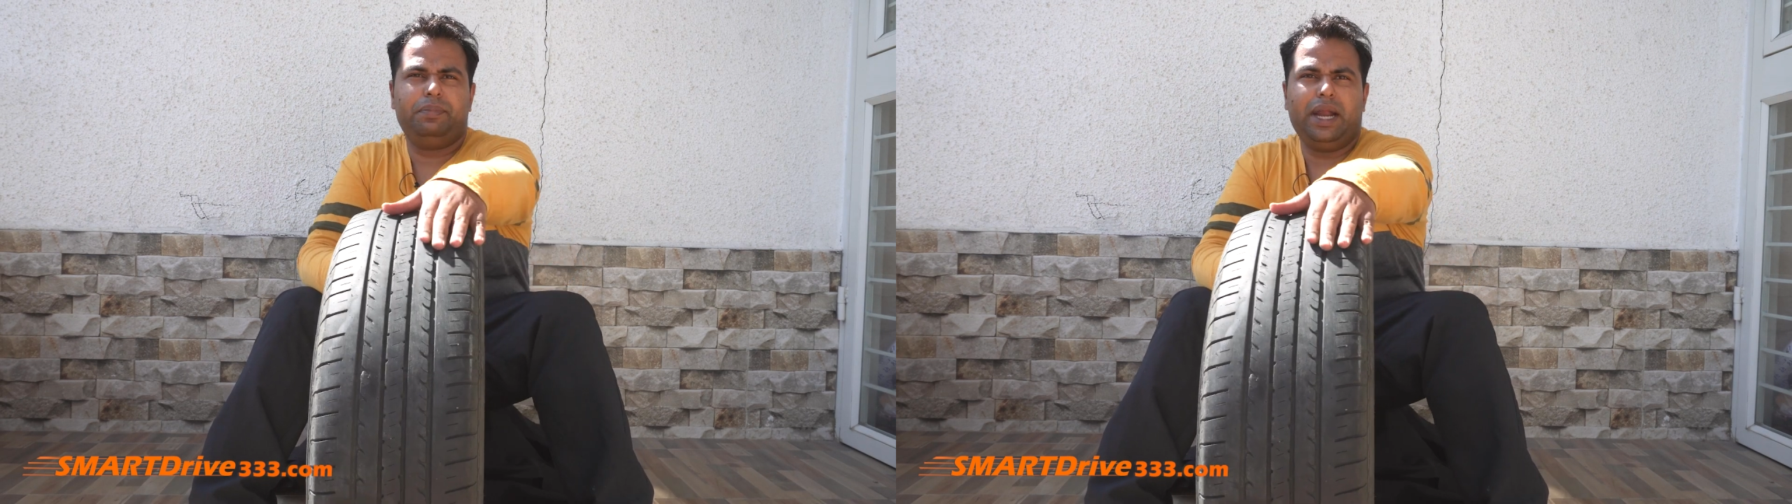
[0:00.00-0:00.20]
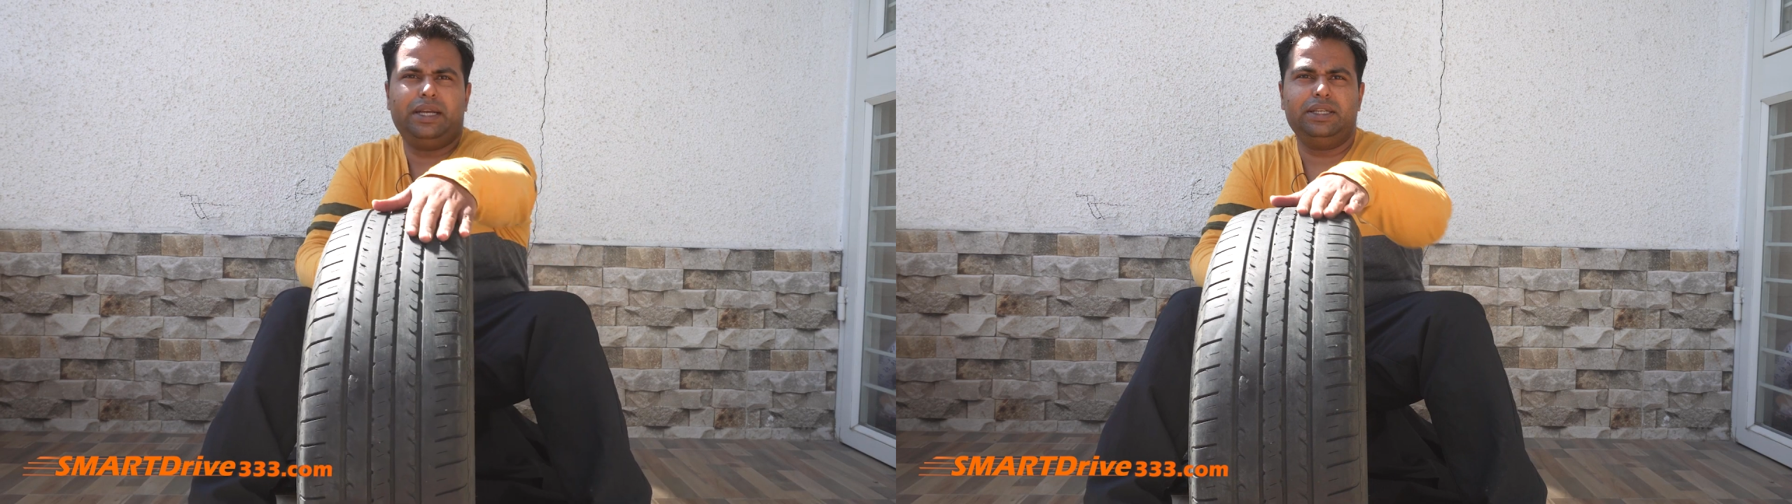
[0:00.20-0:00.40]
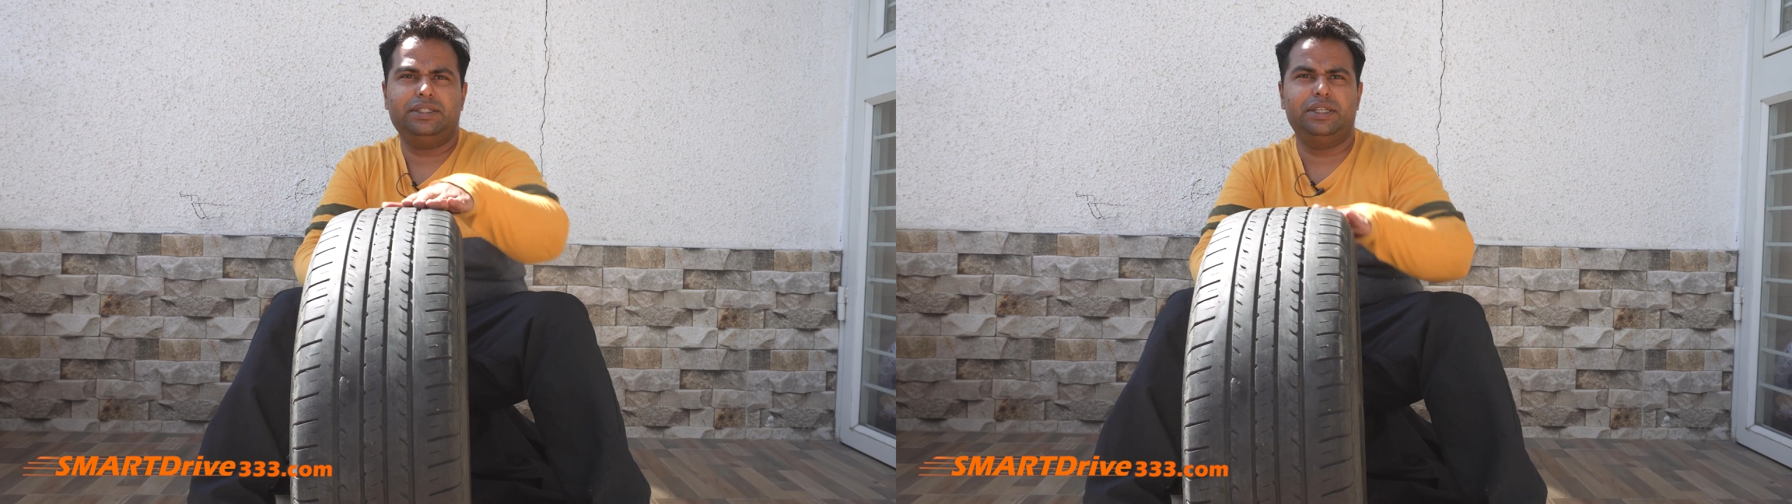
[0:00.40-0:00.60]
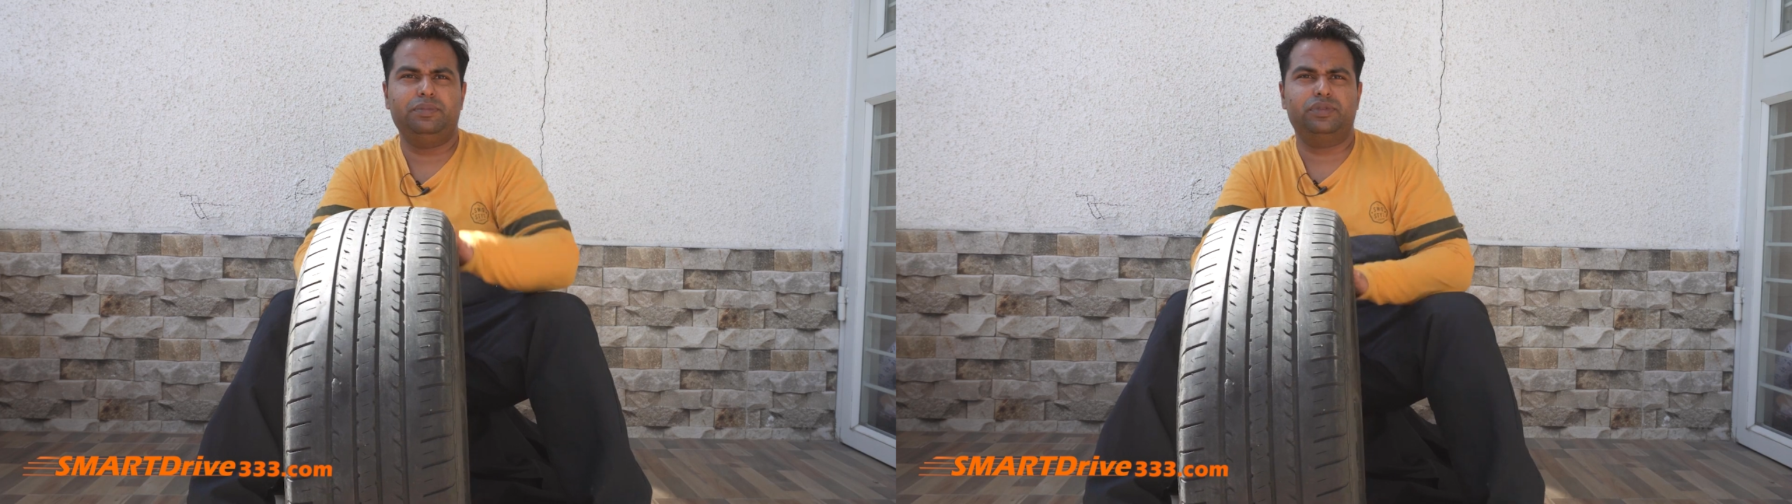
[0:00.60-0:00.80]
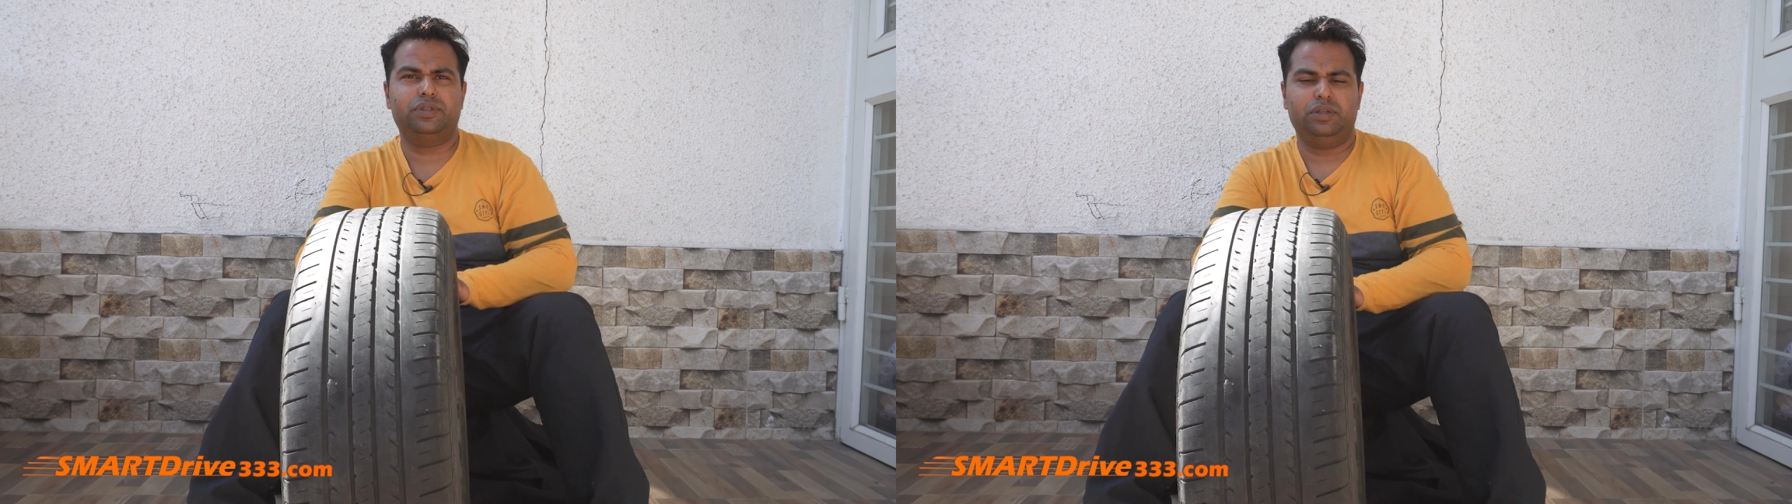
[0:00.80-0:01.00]
pattern
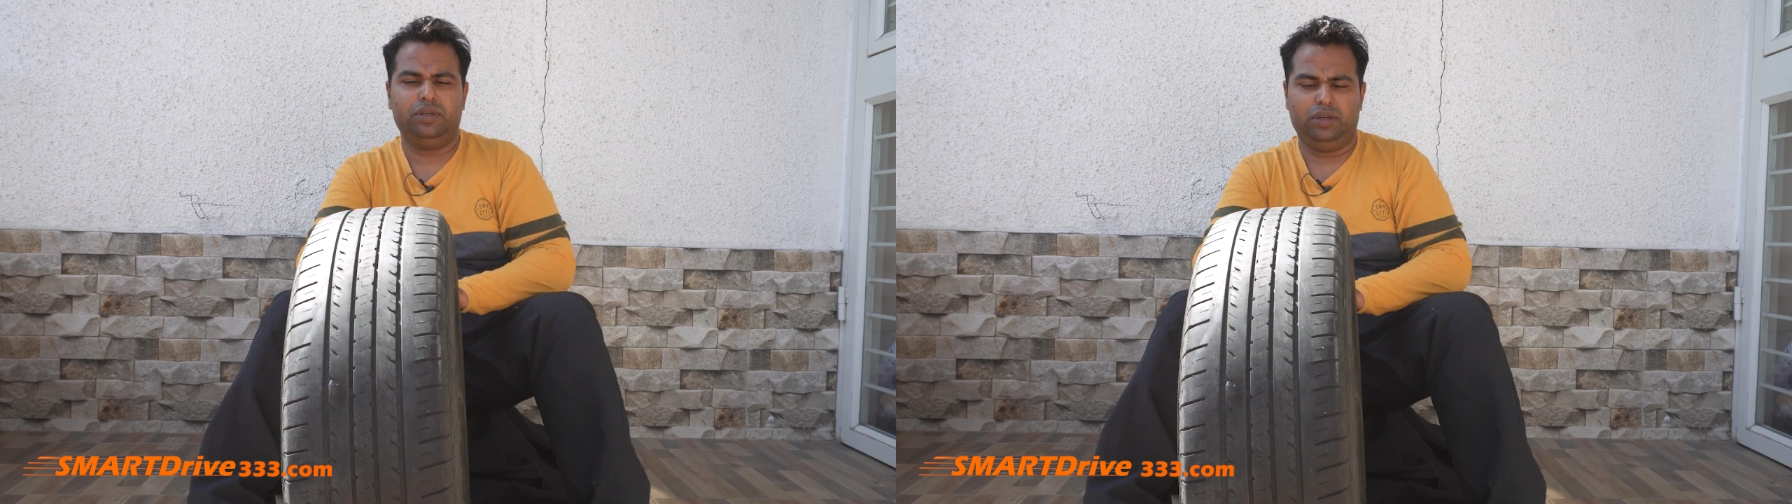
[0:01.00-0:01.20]
seems